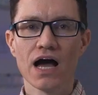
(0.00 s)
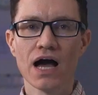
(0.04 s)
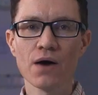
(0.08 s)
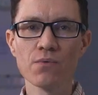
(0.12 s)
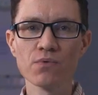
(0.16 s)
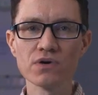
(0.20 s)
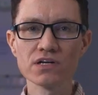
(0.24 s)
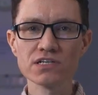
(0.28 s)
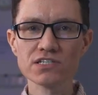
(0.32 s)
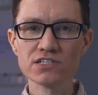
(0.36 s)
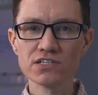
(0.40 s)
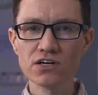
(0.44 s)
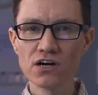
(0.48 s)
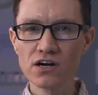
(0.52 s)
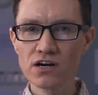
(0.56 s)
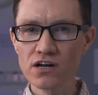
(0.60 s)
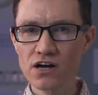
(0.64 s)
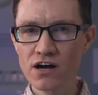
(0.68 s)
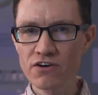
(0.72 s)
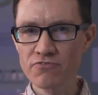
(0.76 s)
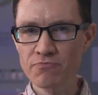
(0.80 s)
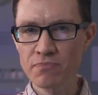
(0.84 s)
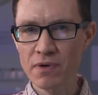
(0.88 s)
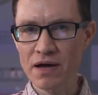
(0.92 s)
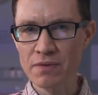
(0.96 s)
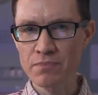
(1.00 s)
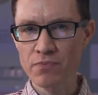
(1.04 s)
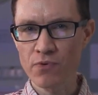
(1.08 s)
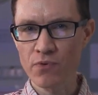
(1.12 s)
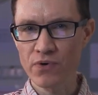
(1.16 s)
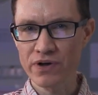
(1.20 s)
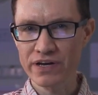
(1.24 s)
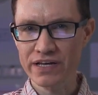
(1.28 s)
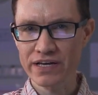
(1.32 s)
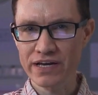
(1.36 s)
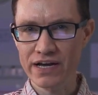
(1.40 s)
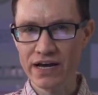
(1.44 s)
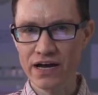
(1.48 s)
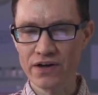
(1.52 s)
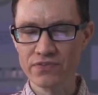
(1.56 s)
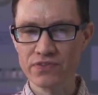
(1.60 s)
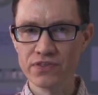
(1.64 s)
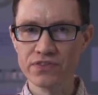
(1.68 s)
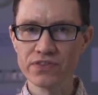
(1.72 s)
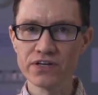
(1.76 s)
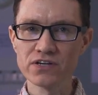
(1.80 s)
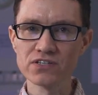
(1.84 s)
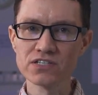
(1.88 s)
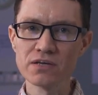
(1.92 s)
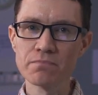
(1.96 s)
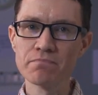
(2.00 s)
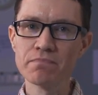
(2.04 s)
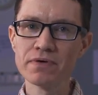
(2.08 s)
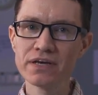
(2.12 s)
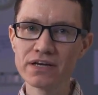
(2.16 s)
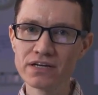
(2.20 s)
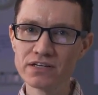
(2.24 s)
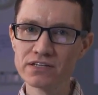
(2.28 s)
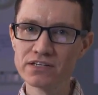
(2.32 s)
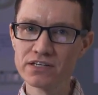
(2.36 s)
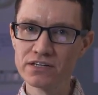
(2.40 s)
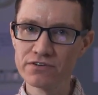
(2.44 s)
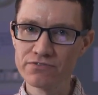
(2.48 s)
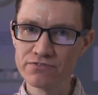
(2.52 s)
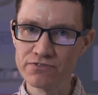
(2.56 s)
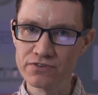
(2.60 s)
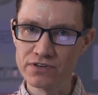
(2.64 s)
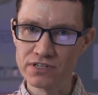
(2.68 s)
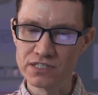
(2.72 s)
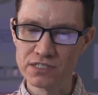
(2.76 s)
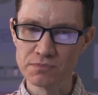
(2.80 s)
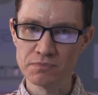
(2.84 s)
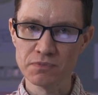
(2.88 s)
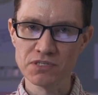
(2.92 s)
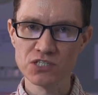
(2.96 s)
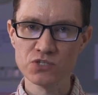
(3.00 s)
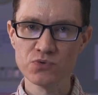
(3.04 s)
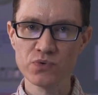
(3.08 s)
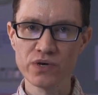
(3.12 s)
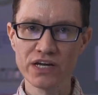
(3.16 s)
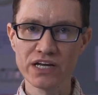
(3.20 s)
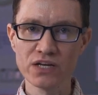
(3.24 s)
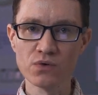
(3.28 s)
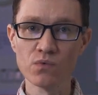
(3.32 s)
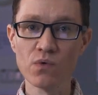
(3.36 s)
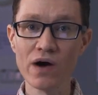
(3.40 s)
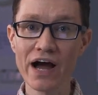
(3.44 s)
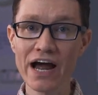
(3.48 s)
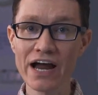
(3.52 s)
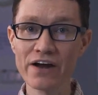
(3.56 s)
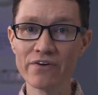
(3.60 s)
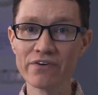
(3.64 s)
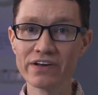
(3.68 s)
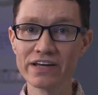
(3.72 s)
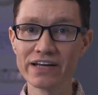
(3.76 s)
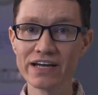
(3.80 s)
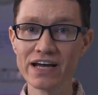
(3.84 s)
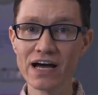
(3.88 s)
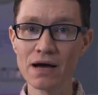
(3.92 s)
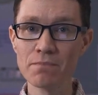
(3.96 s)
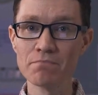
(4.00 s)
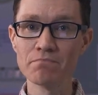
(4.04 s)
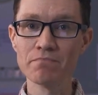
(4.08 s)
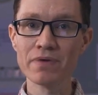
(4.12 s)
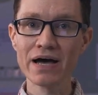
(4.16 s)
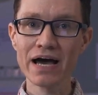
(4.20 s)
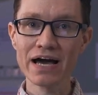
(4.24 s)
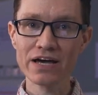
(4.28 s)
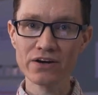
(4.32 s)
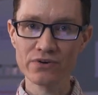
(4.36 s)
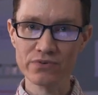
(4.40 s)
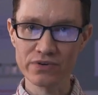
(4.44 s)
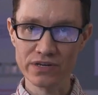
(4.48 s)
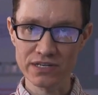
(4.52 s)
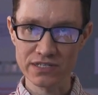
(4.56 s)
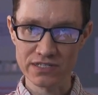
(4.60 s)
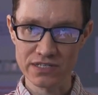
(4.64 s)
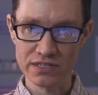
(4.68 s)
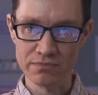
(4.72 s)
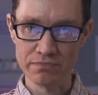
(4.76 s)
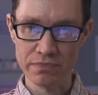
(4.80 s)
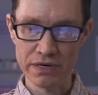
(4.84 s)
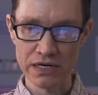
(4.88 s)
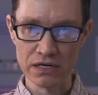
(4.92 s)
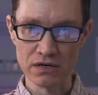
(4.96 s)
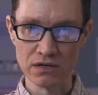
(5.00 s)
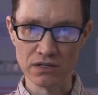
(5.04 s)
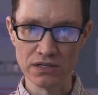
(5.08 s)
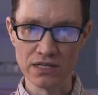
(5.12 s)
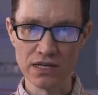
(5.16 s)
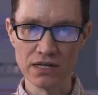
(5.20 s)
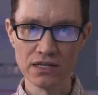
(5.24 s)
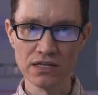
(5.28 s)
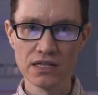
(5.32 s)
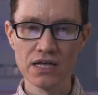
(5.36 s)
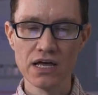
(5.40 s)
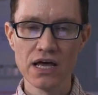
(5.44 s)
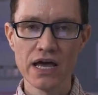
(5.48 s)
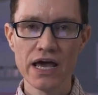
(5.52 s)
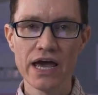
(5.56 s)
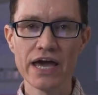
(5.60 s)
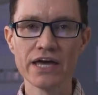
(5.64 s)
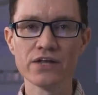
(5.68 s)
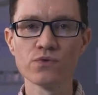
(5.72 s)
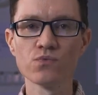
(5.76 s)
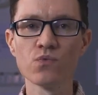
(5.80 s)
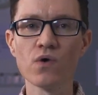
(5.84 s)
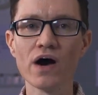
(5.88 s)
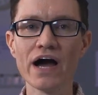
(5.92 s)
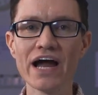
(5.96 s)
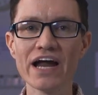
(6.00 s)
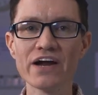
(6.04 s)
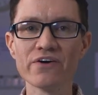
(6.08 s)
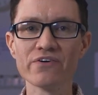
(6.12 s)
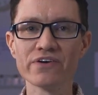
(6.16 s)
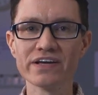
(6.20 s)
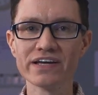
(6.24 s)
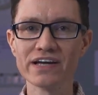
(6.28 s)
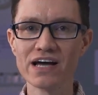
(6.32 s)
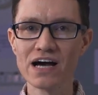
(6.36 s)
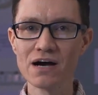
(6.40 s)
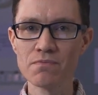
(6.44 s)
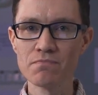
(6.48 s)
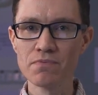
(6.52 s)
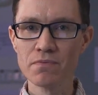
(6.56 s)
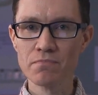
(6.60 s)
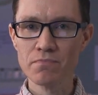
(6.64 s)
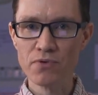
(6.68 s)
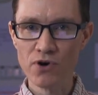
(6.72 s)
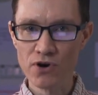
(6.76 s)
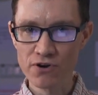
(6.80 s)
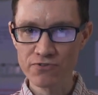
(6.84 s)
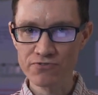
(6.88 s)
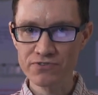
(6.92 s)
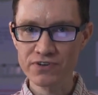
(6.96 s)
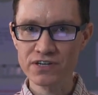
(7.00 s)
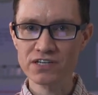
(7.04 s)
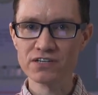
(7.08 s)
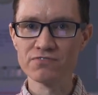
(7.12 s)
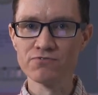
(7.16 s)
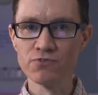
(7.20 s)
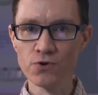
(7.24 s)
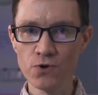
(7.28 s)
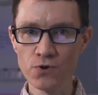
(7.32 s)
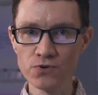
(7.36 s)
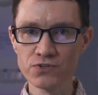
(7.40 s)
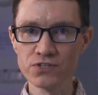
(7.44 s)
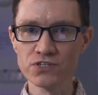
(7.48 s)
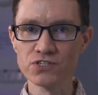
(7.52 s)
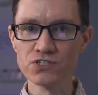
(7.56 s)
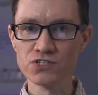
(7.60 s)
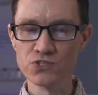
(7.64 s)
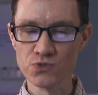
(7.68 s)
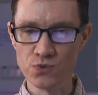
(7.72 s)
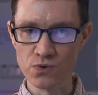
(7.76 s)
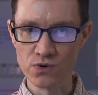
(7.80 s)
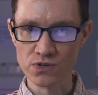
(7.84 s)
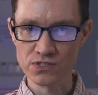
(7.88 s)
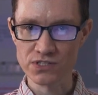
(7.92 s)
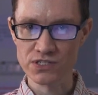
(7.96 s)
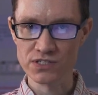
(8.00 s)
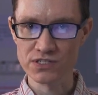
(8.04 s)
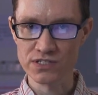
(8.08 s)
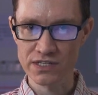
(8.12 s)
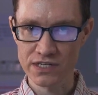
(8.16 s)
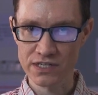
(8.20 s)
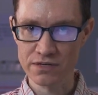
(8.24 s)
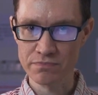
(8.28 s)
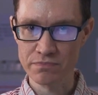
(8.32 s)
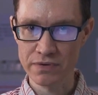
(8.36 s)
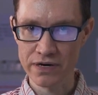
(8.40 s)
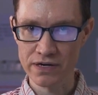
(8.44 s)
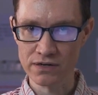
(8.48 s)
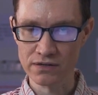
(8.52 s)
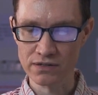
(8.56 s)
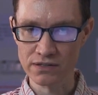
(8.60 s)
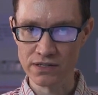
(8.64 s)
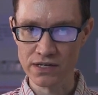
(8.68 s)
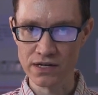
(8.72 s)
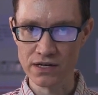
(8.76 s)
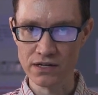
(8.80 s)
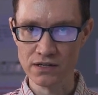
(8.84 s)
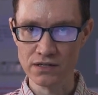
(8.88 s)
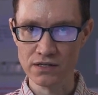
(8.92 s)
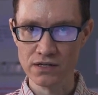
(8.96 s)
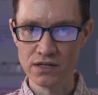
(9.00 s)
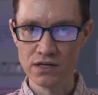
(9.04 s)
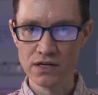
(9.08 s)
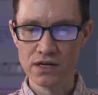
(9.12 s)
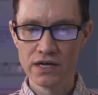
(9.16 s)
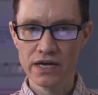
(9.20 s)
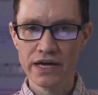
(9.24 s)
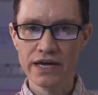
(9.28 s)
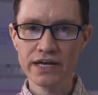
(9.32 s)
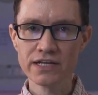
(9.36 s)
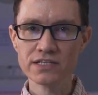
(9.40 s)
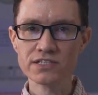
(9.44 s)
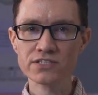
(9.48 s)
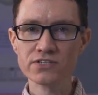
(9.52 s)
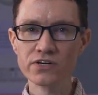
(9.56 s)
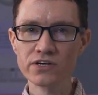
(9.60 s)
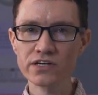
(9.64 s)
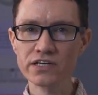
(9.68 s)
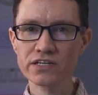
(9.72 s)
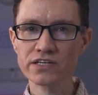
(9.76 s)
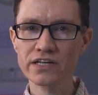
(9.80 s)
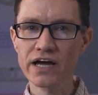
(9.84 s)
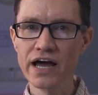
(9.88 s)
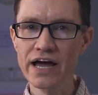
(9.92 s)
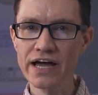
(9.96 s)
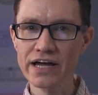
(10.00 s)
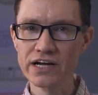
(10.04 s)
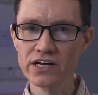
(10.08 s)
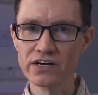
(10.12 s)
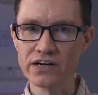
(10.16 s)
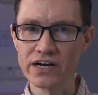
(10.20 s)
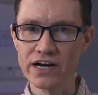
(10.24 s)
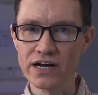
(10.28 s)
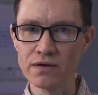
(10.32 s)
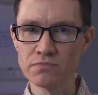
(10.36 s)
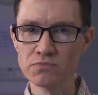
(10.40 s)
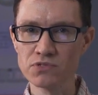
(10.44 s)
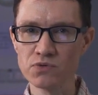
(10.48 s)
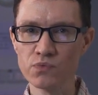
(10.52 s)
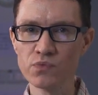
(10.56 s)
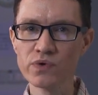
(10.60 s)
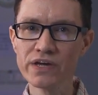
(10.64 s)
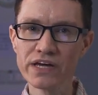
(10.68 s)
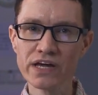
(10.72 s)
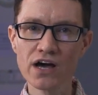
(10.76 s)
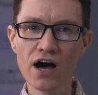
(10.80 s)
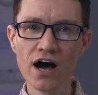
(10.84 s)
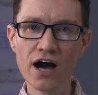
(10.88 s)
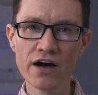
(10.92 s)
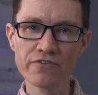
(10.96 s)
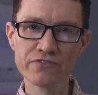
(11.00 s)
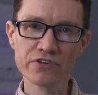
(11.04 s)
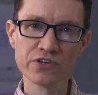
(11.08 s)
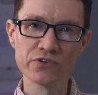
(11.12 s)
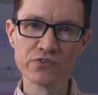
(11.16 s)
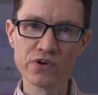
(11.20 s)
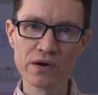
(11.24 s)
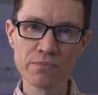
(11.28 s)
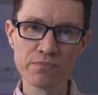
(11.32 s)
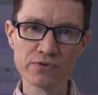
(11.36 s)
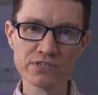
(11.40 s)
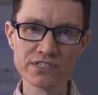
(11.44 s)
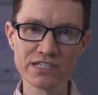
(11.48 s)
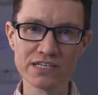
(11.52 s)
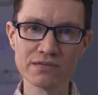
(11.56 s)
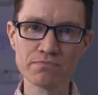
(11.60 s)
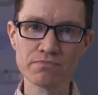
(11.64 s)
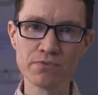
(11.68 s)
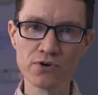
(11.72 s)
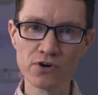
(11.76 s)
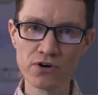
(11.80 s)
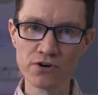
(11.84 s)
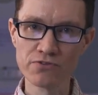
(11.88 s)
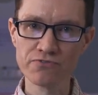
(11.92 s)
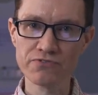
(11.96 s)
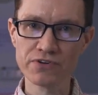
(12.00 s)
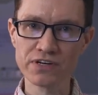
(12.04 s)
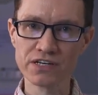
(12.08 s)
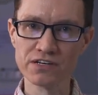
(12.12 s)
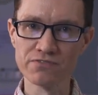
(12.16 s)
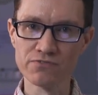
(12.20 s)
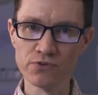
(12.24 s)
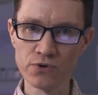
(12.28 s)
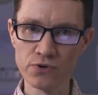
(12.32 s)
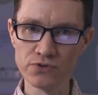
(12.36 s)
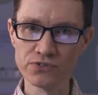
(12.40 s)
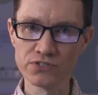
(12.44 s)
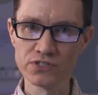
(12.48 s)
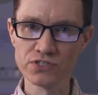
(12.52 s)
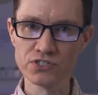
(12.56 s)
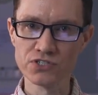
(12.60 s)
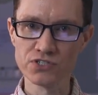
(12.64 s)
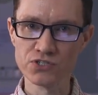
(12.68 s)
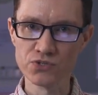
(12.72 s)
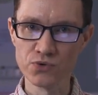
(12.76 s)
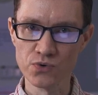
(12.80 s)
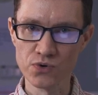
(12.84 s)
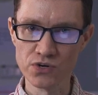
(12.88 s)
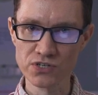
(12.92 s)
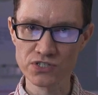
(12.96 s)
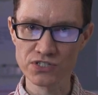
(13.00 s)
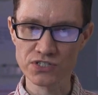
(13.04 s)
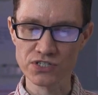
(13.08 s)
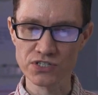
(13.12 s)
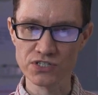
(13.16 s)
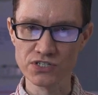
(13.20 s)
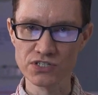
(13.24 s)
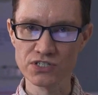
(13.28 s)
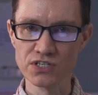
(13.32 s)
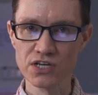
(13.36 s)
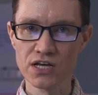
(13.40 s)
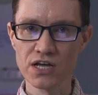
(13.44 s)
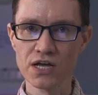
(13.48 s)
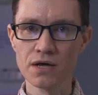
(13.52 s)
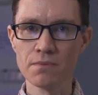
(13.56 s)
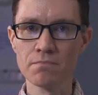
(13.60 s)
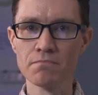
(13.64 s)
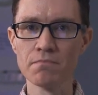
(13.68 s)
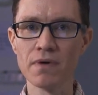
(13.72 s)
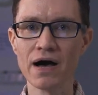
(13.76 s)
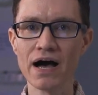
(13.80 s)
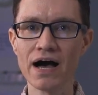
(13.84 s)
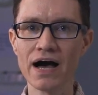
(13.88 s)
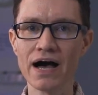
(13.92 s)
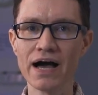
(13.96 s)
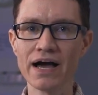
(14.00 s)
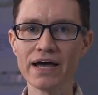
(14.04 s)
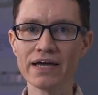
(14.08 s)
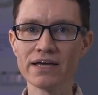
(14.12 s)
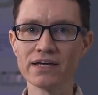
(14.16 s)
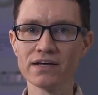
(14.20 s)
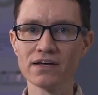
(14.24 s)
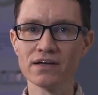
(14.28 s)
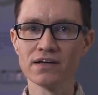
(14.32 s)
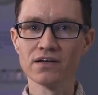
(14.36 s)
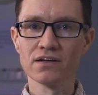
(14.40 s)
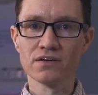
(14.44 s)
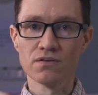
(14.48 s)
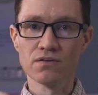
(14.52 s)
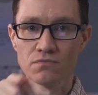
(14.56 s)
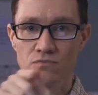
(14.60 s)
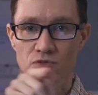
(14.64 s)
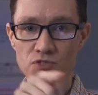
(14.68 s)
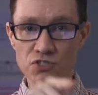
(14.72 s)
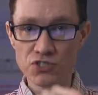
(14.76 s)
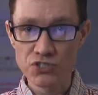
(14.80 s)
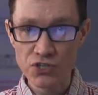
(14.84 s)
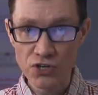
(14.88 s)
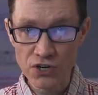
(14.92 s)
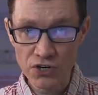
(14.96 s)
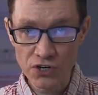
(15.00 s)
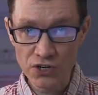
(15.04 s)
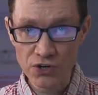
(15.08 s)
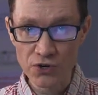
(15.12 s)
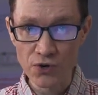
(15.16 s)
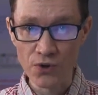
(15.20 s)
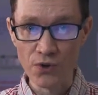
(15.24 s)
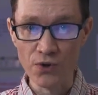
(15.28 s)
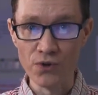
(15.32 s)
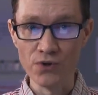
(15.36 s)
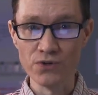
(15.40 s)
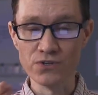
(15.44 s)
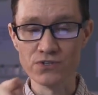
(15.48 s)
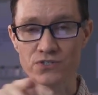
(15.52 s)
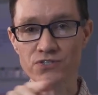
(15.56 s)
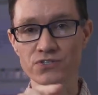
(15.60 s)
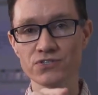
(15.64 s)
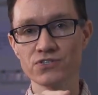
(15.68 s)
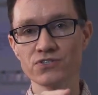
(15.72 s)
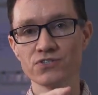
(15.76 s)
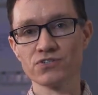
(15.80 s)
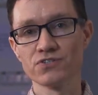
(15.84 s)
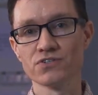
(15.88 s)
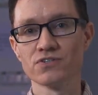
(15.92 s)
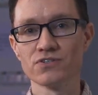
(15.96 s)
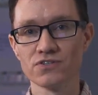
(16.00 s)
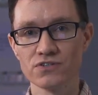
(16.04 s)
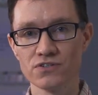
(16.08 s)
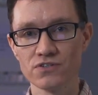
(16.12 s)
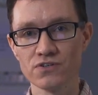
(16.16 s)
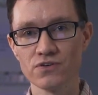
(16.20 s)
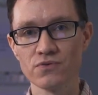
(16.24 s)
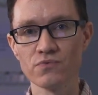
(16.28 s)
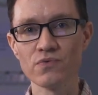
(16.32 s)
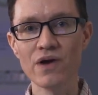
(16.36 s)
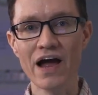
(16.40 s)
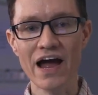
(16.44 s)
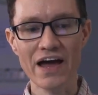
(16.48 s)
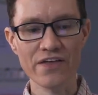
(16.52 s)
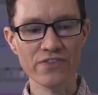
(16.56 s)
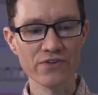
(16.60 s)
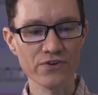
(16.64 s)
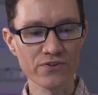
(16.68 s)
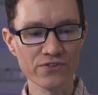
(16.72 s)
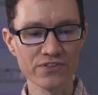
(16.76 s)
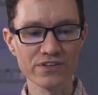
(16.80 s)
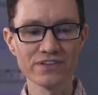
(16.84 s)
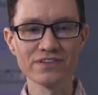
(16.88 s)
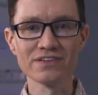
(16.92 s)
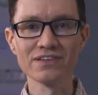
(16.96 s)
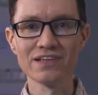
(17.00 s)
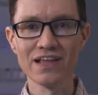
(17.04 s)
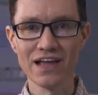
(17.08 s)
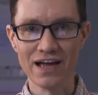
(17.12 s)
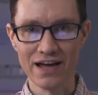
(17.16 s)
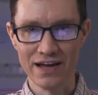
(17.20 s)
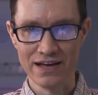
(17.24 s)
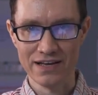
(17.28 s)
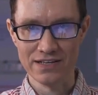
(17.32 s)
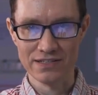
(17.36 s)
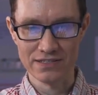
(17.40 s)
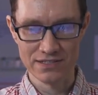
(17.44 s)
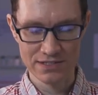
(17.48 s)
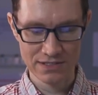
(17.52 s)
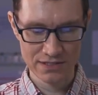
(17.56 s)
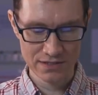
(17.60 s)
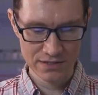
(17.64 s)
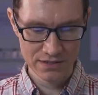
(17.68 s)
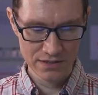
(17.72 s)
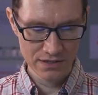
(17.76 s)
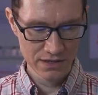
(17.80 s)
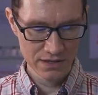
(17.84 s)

I want to start off by pointing out that there's a big difference between wiring up batteries in parallel and wiring up perfect voltage sources in parallel. In circuit diagrams, we often represent perfect voltage sources by circles rather than lines.